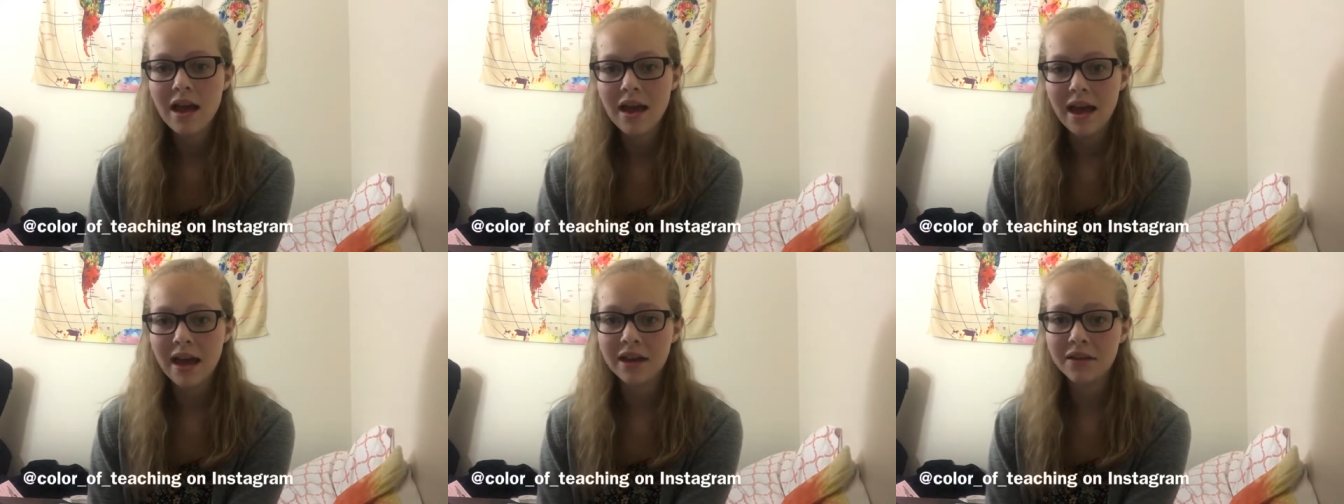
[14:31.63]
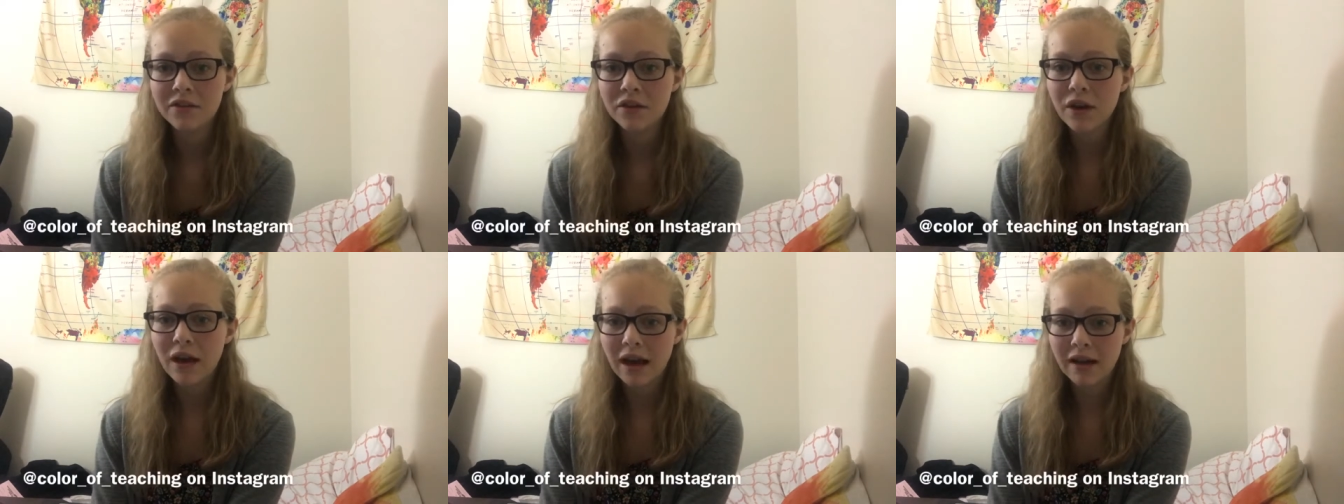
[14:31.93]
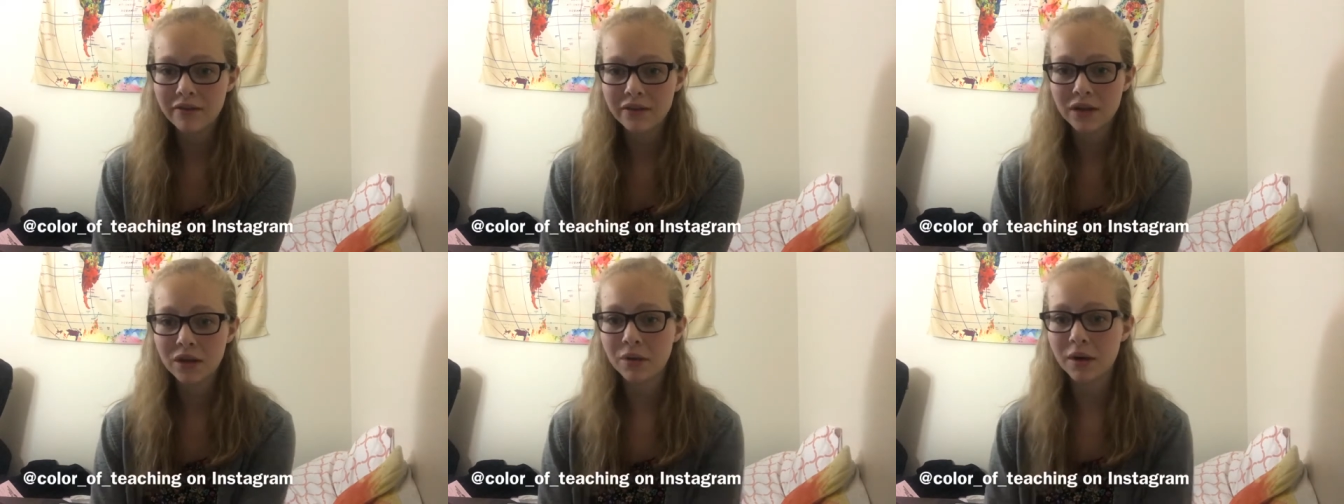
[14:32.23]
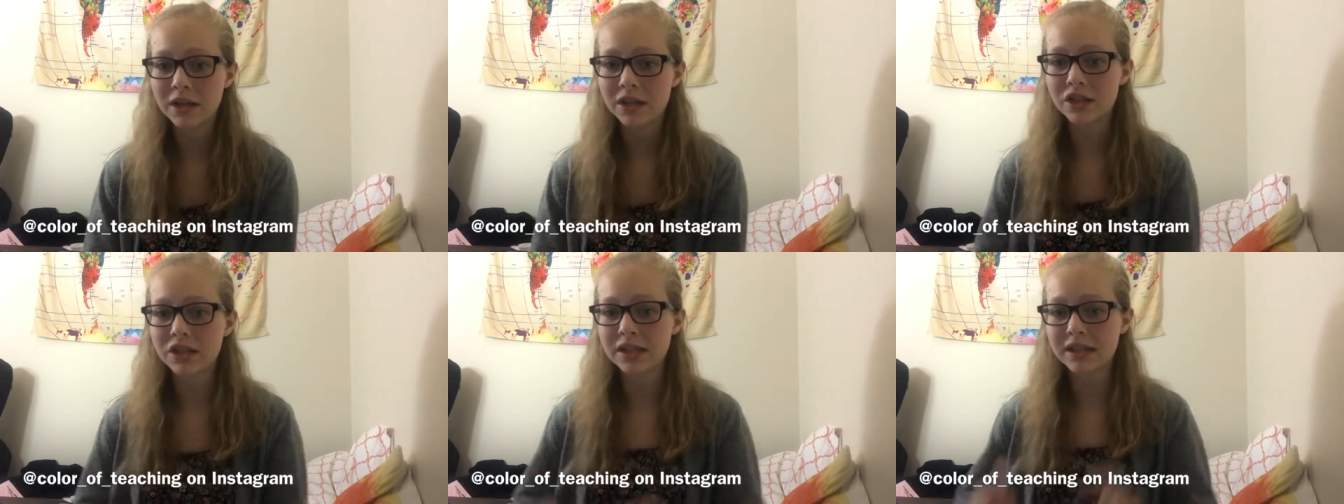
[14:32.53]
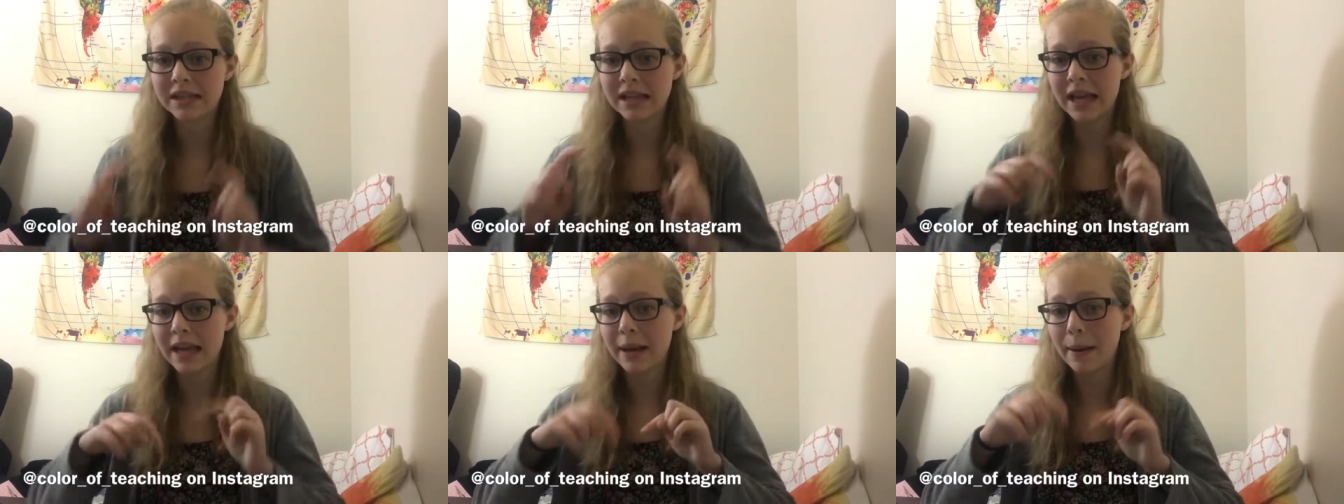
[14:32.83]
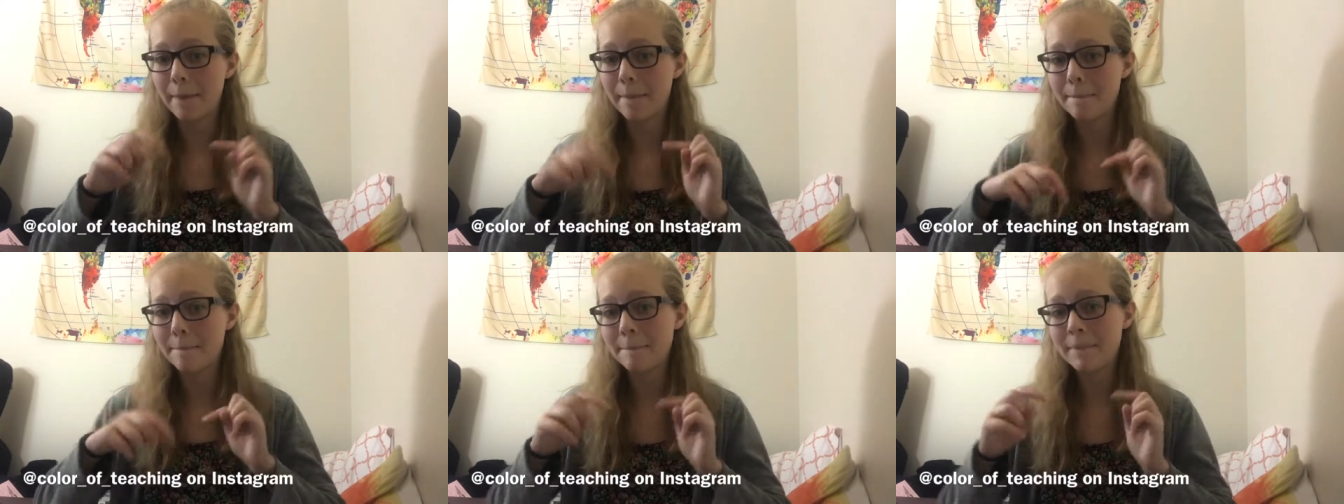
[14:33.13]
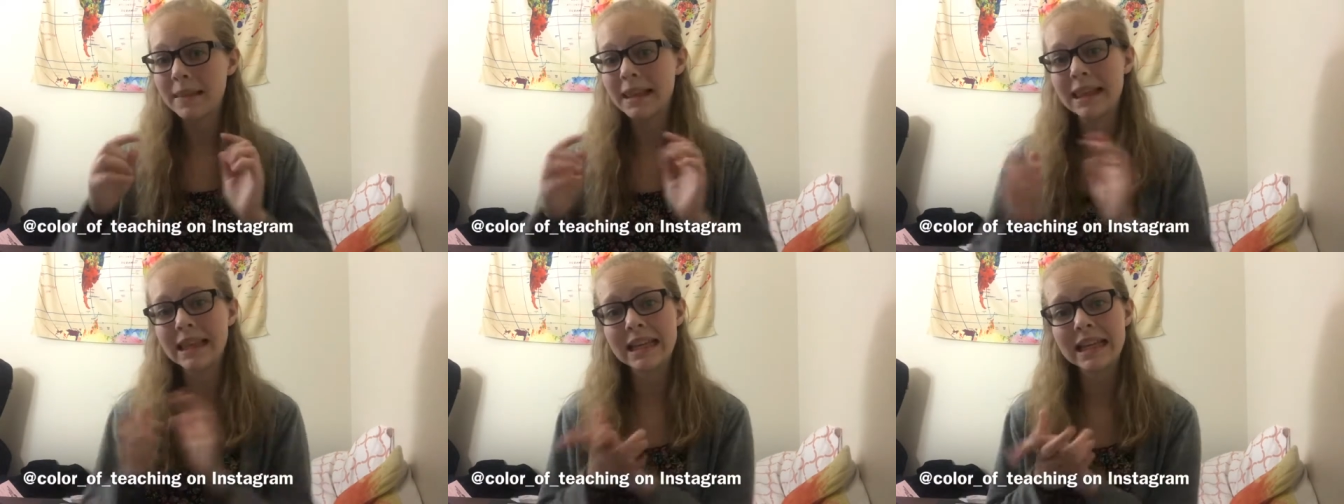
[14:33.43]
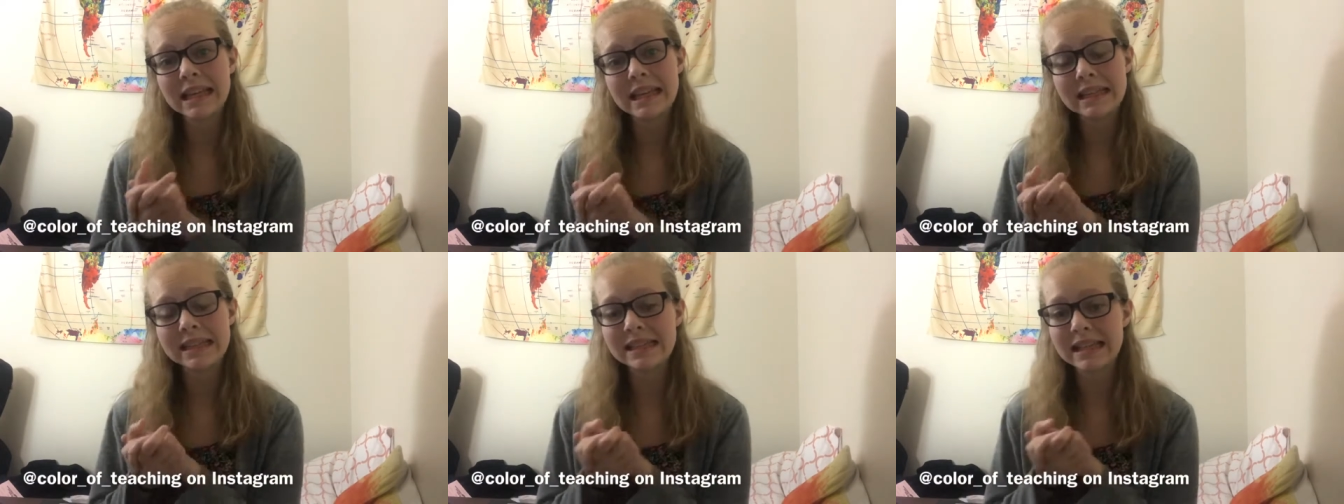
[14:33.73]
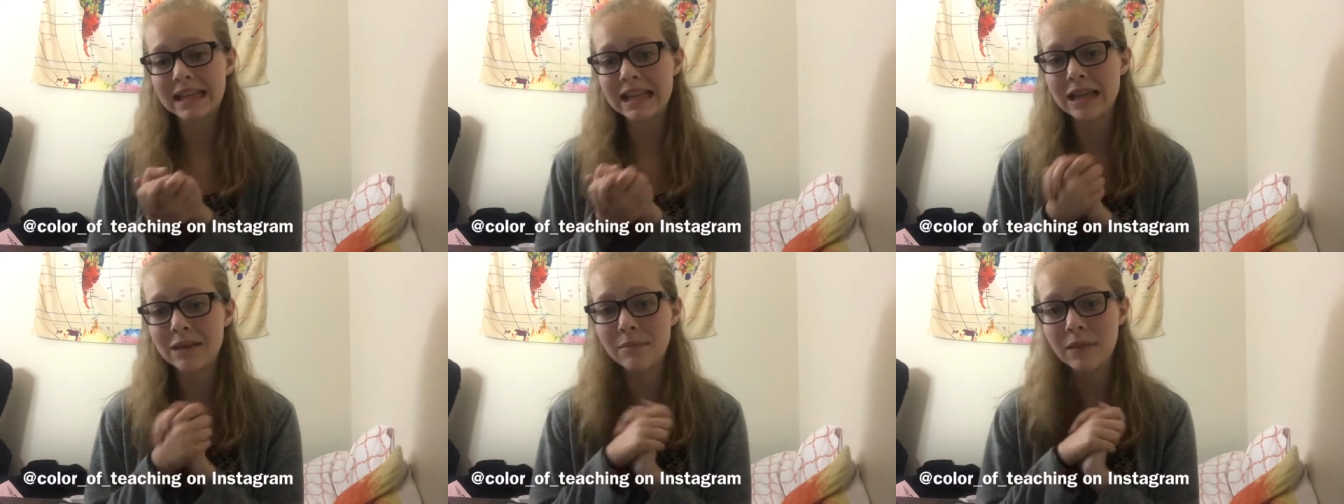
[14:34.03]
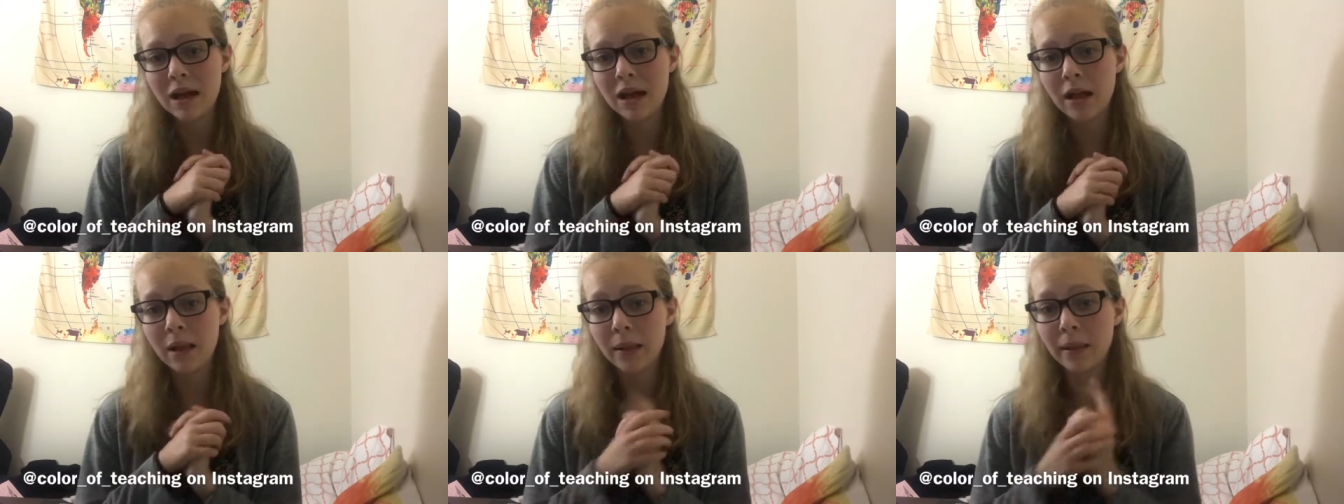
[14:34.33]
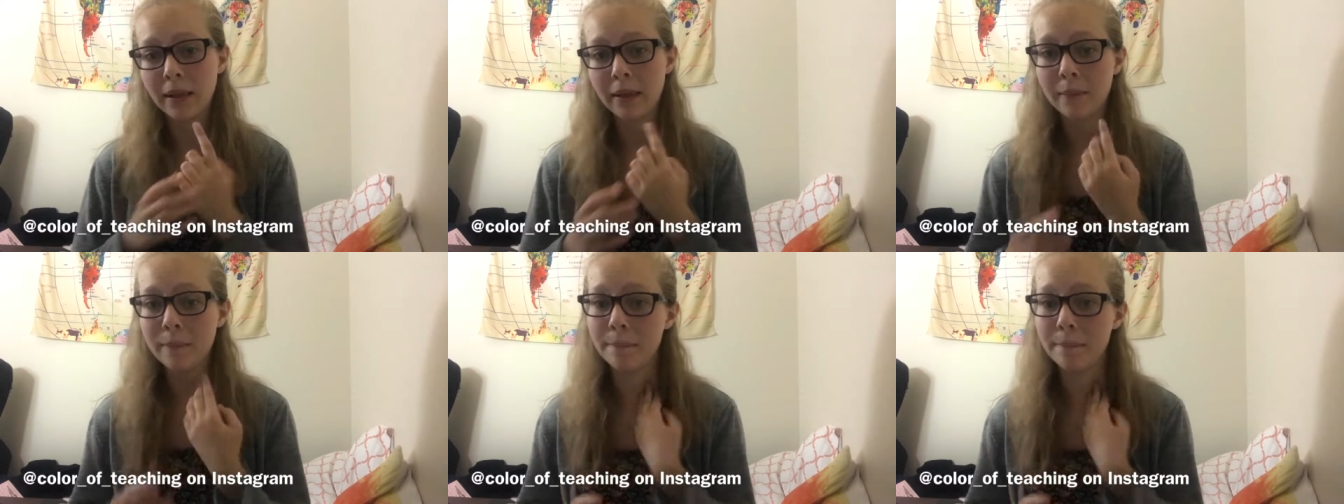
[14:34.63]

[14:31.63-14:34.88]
And if you have any questions, like, please email